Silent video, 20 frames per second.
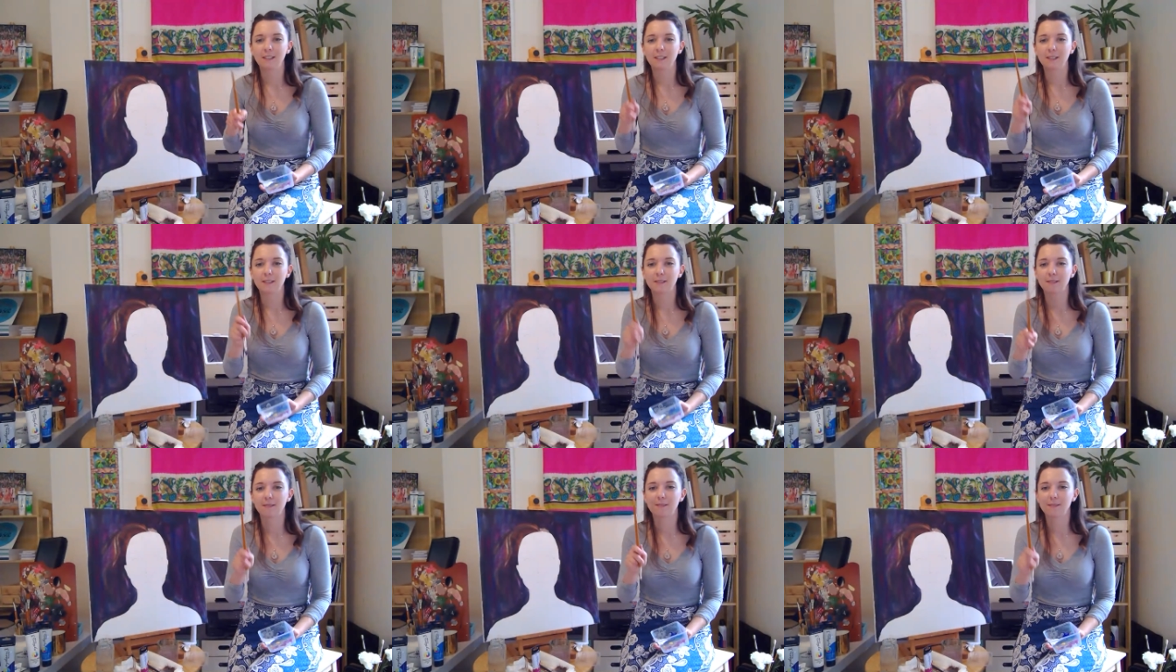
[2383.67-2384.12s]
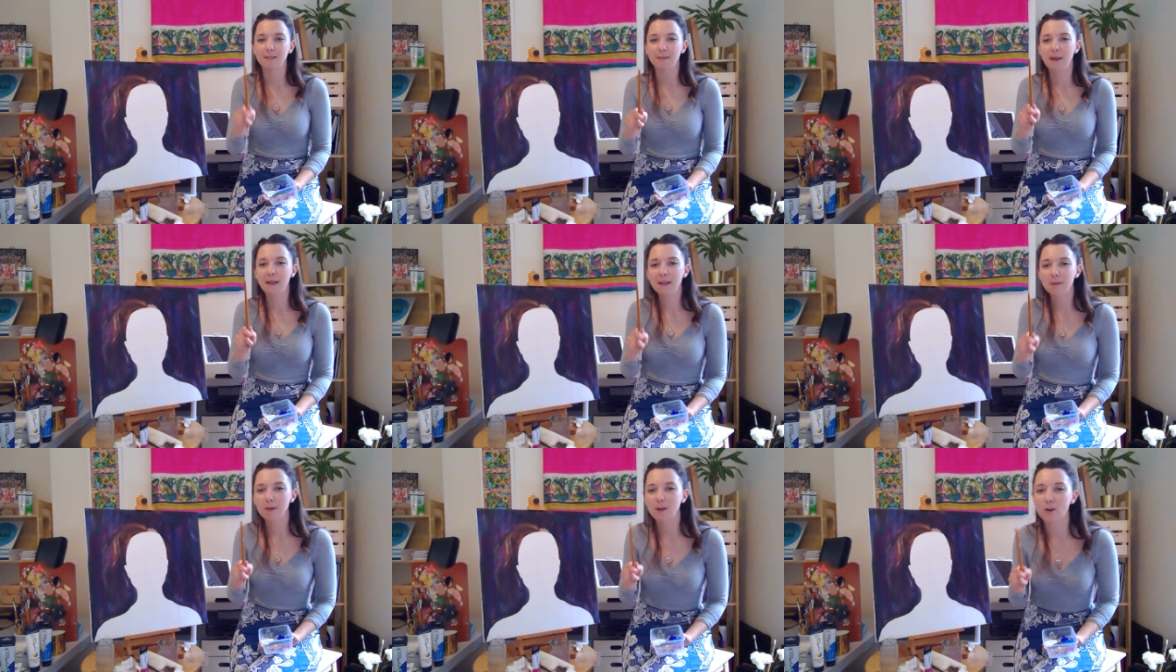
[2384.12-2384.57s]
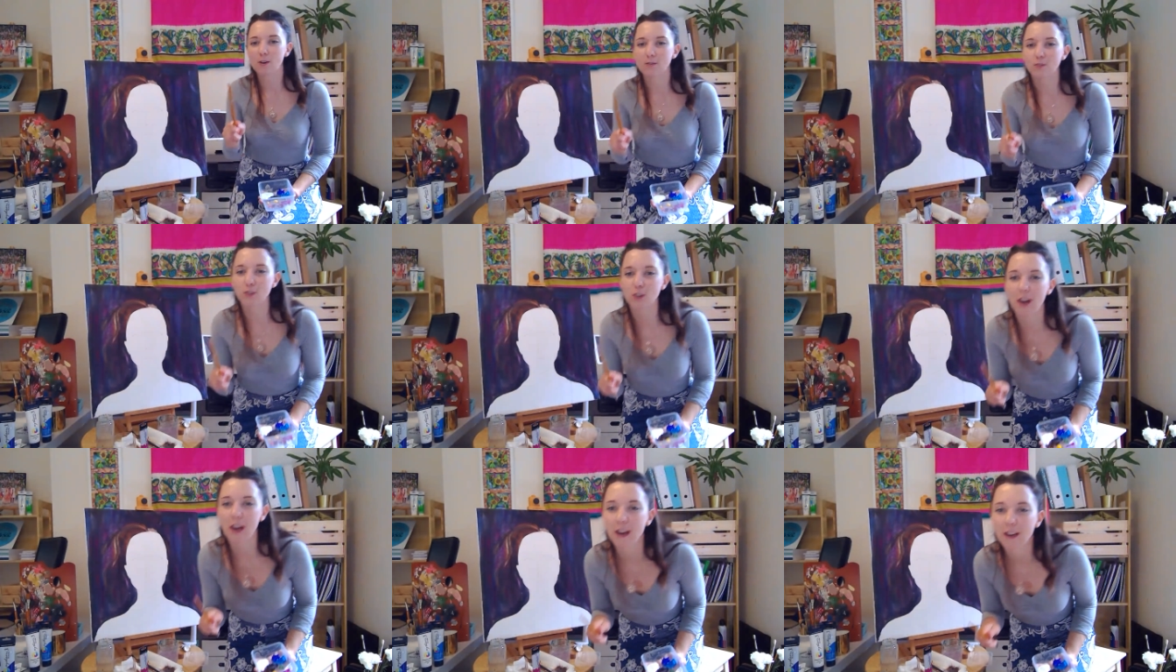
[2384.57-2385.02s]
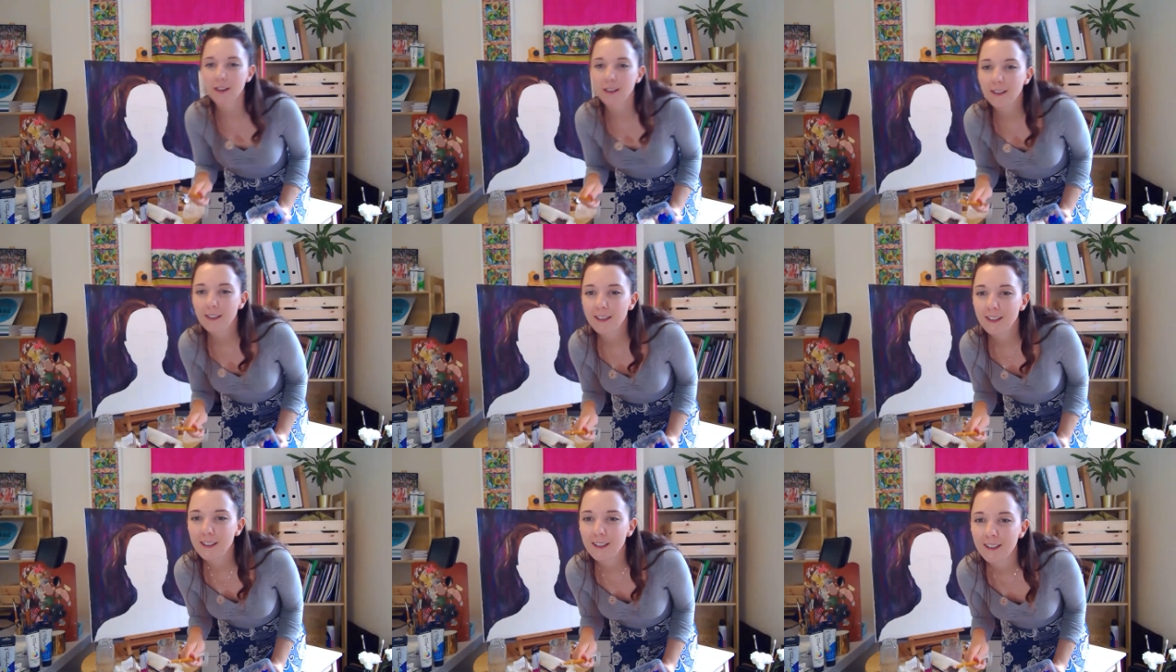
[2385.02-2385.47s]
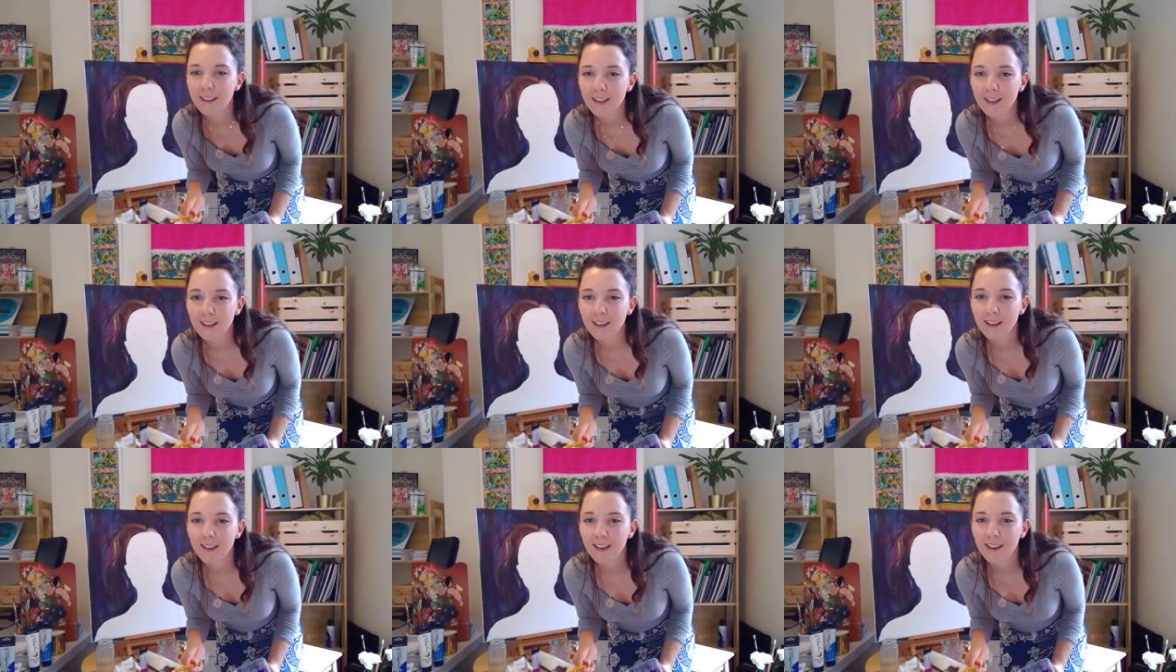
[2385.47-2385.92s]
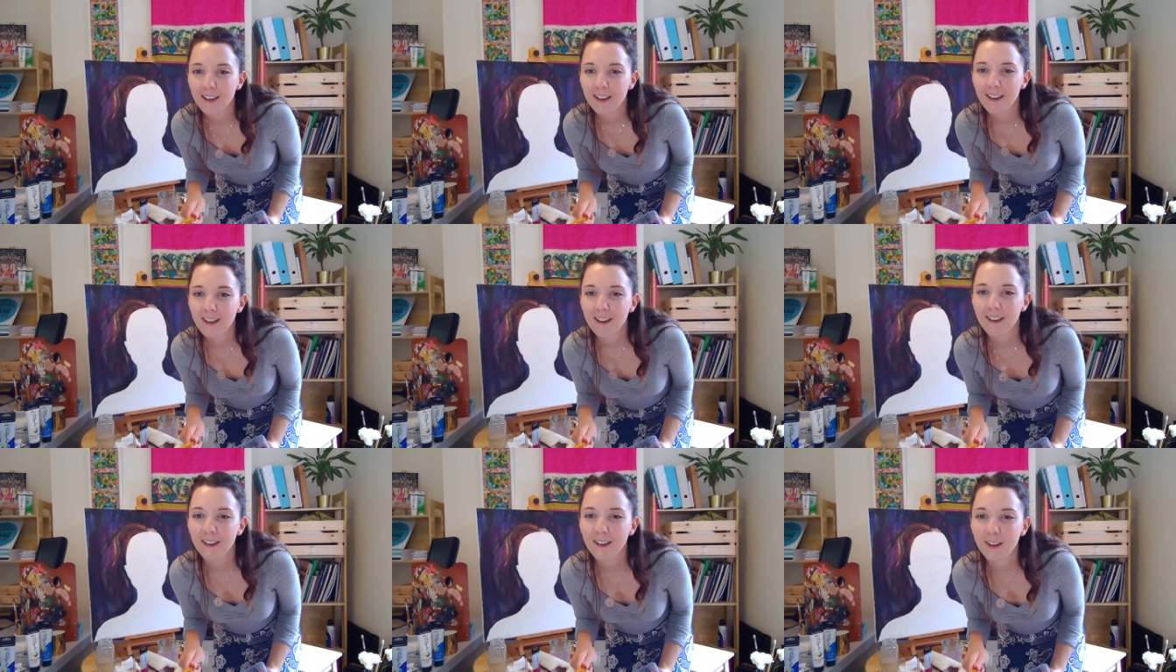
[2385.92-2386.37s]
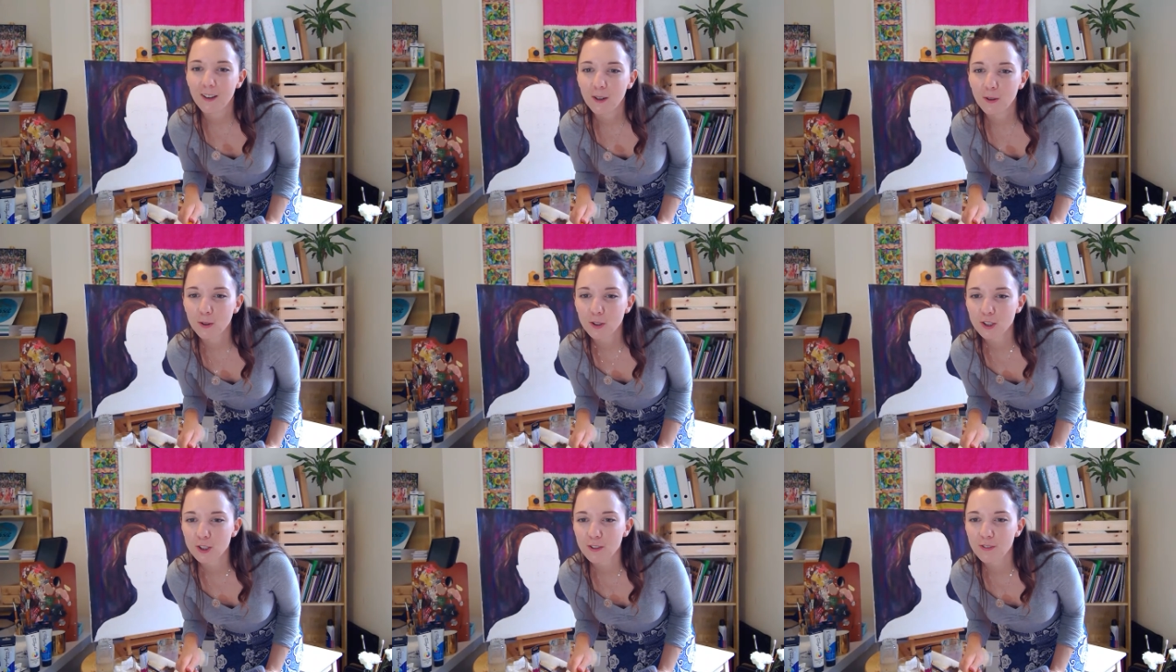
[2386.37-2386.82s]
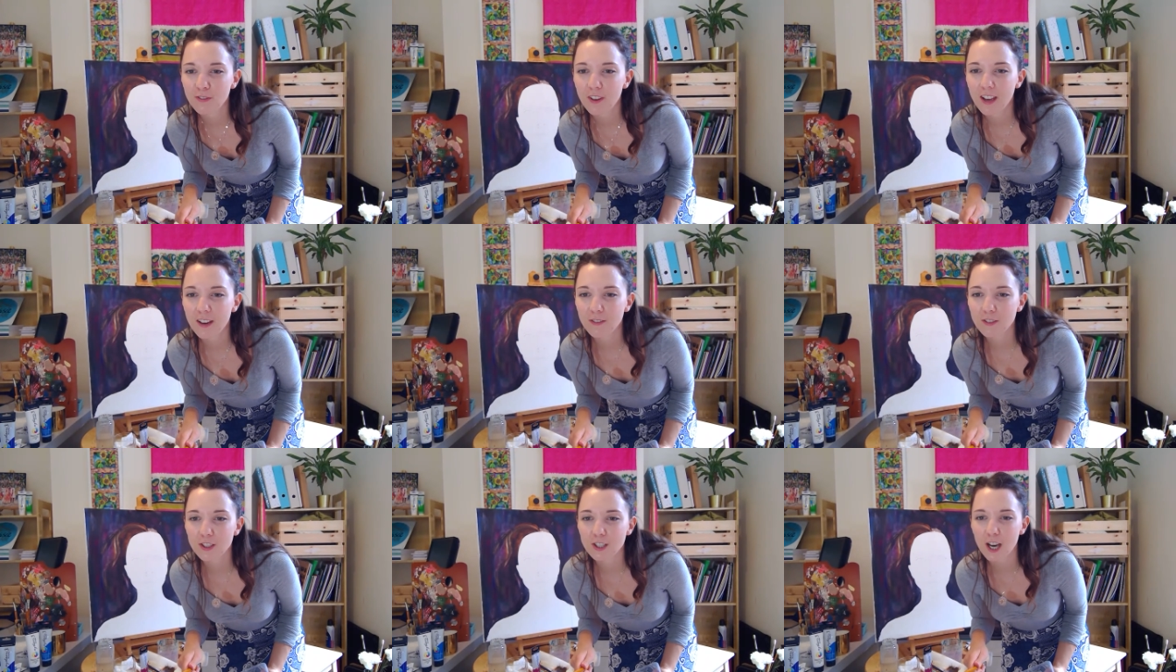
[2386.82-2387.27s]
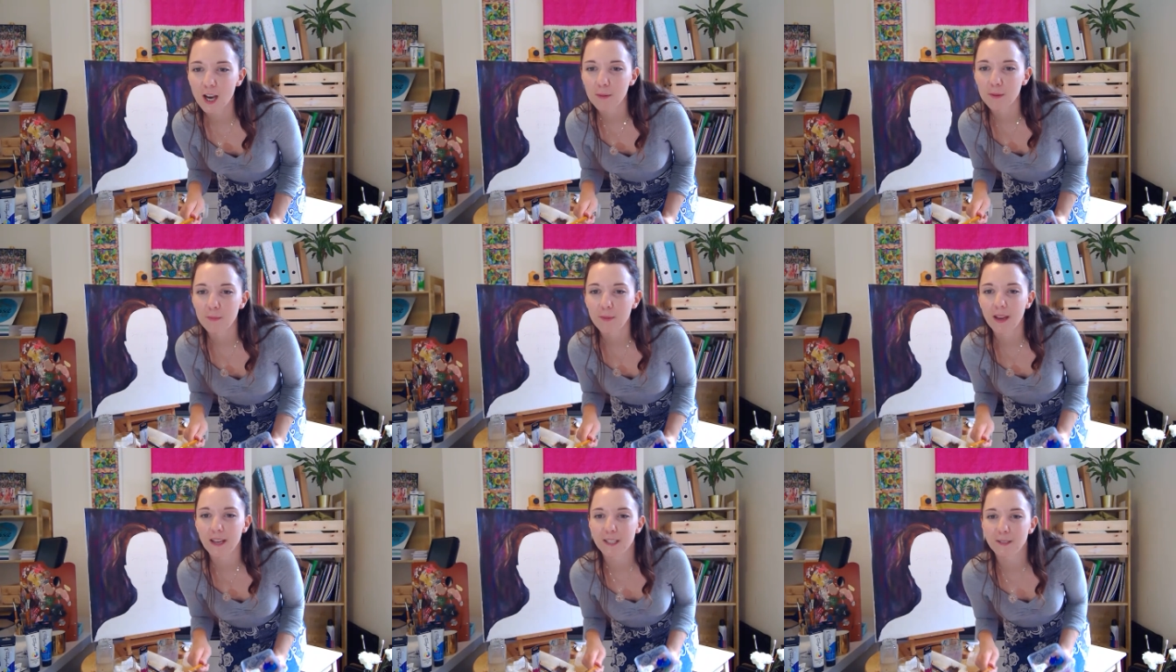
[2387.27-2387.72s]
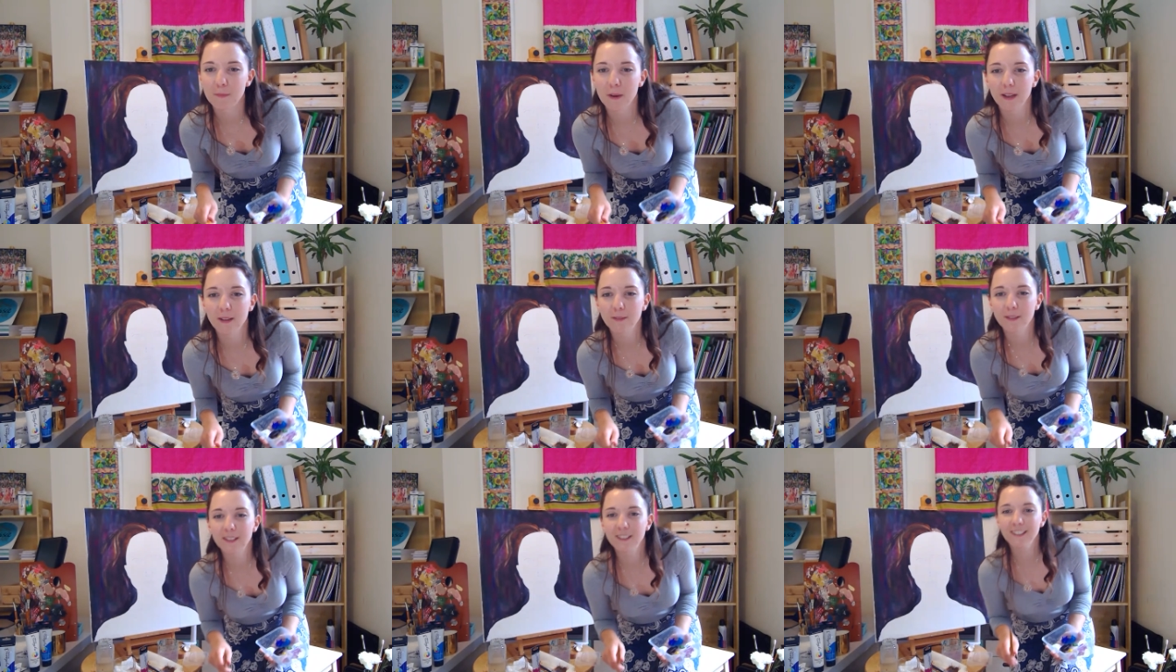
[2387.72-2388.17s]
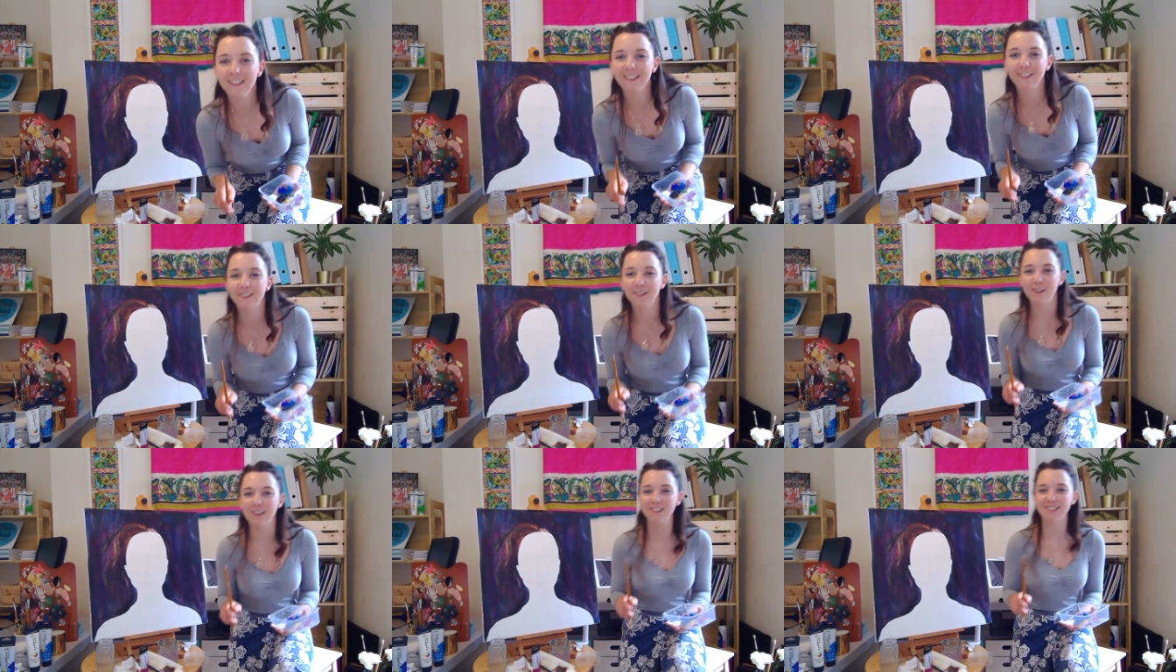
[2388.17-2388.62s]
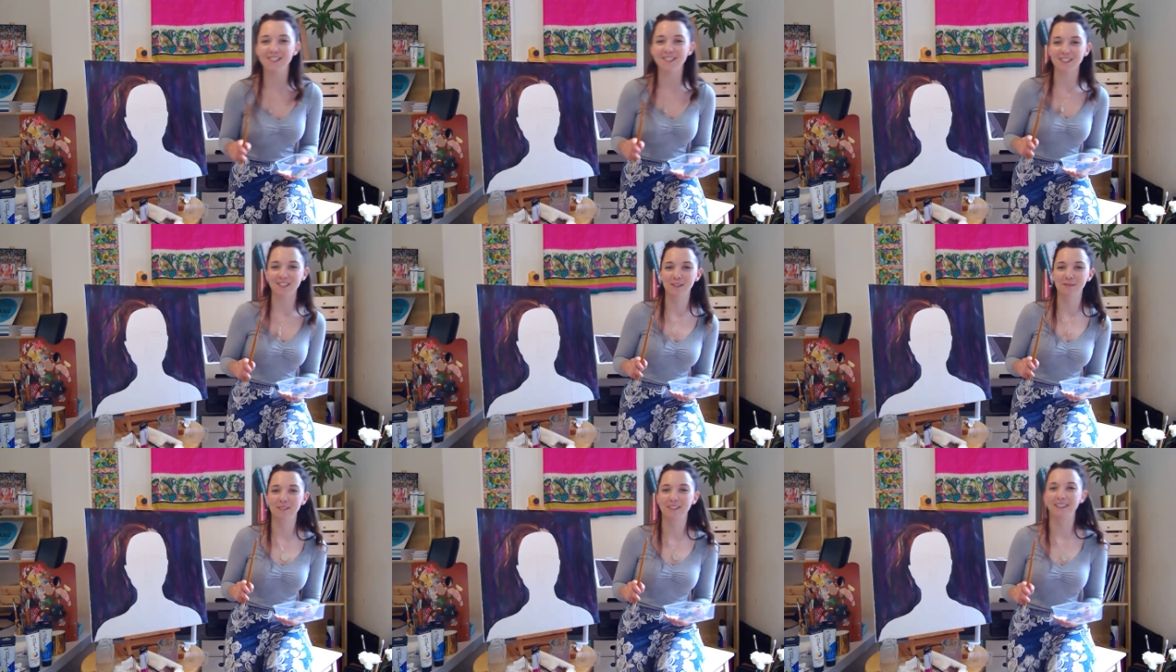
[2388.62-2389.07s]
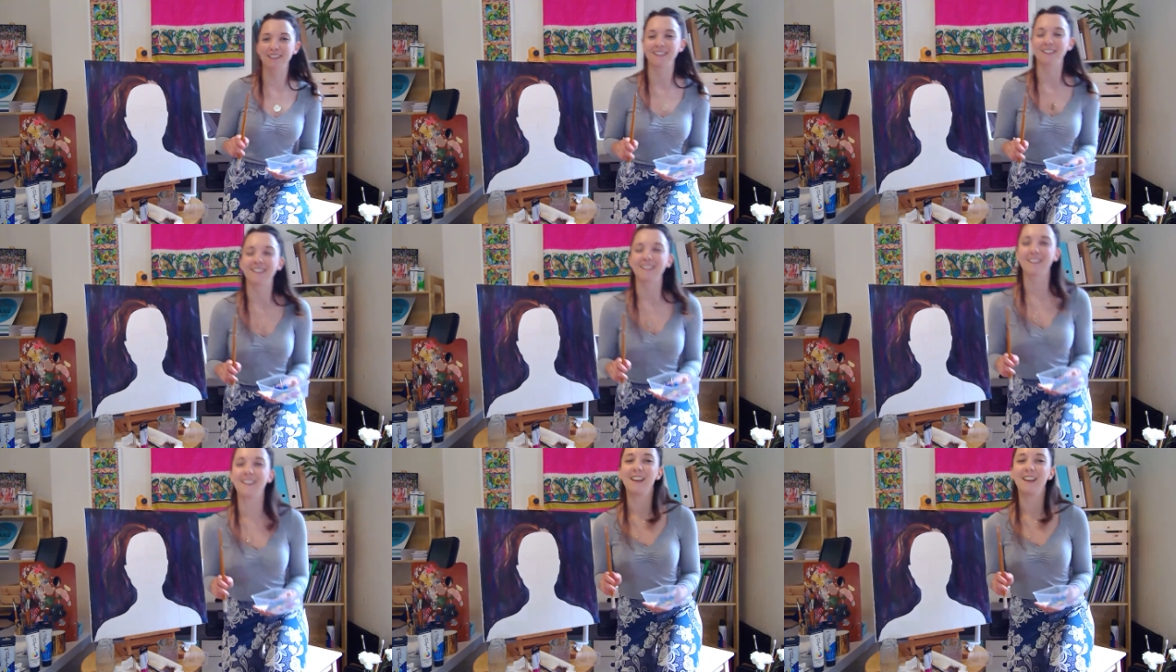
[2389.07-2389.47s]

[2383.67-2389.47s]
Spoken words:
To making me go off track. What's your favourite type of paint to paint with? Oh, questions are coming in.